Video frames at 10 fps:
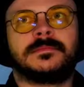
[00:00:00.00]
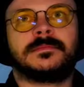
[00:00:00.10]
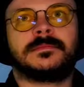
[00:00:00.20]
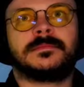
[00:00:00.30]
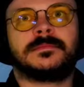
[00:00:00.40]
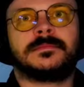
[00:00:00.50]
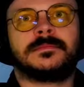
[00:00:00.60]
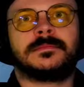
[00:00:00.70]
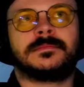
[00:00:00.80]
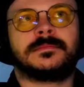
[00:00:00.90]

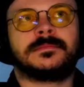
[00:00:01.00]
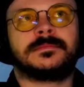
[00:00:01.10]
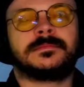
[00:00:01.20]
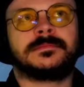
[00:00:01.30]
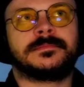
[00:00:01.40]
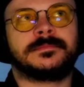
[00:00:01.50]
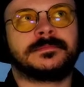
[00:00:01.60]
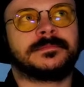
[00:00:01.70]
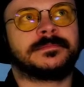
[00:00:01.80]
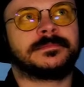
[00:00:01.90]

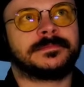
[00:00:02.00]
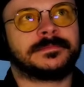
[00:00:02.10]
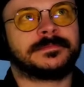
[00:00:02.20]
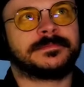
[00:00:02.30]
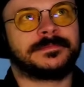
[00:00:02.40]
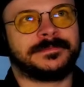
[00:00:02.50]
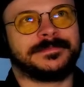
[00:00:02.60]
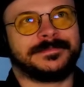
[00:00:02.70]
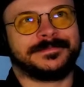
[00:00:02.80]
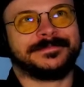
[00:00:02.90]
No words are spoken by the person on screen.